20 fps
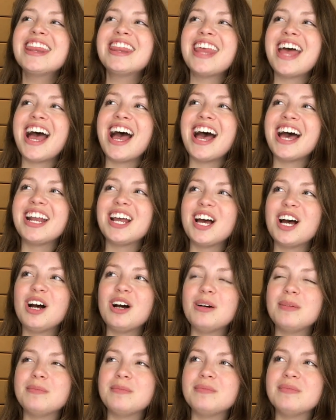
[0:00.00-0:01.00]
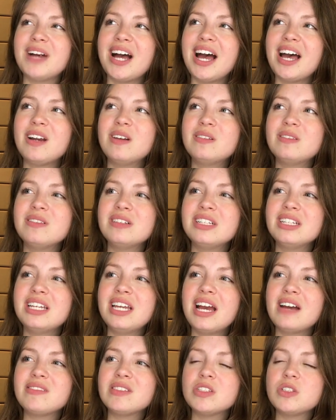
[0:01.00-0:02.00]
that um, I don't really
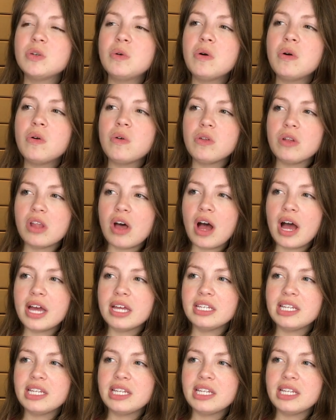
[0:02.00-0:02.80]
have to do a whole lot.